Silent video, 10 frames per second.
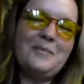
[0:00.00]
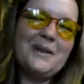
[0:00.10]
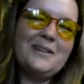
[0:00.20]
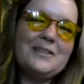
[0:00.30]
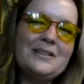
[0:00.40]

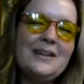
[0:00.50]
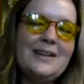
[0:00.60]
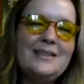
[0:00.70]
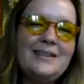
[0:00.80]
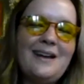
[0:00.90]
but just like
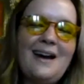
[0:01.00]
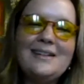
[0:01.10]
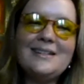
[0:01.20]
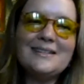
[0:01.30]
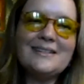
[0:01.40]
in the
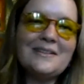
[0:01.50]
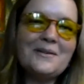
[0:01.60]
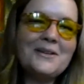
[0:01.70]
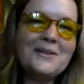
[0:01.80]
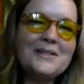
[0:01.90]
context that they were
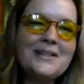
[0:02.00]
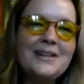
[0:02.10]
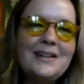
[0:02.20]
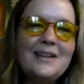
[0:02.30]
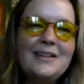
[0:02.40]
using it
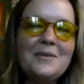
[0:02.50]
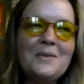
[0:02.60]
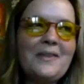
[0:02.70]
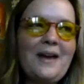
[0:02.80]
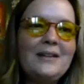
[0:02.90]
in, and
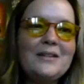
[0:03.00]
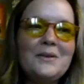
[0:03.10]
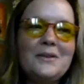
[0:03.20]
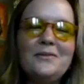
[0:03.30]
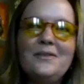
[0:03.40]
with that sort of